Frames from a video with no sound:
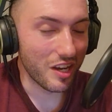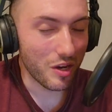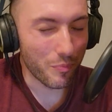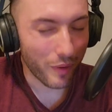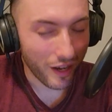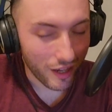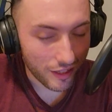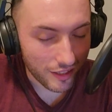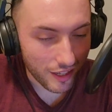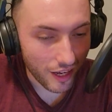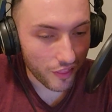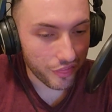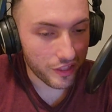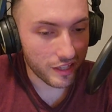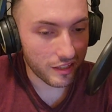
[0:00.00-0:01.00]
But I
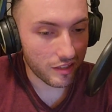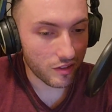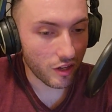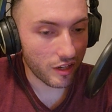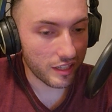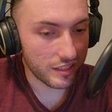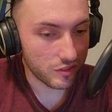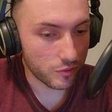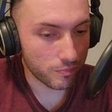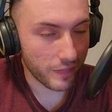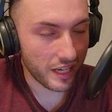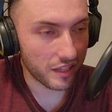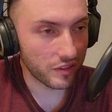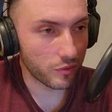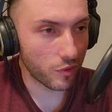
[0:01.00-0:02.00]
think, he's
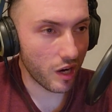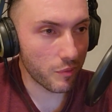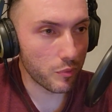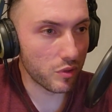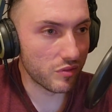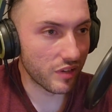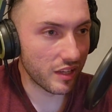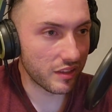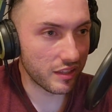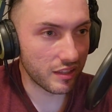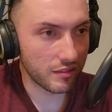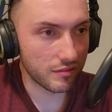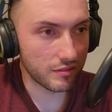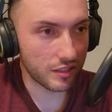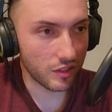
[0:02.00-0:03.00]
making the right move. I think,
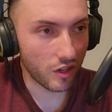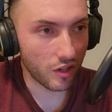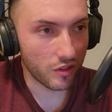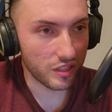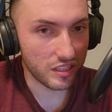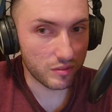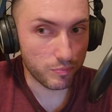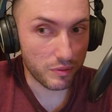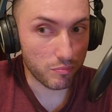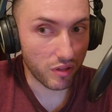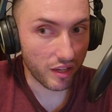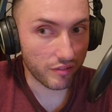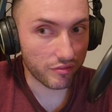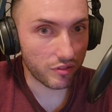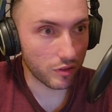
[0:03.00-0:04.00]
he's been
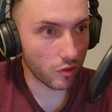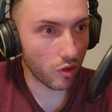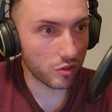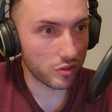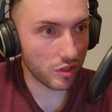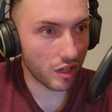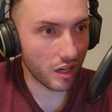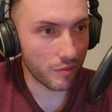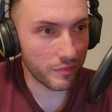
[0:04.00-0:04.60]
playing for a long time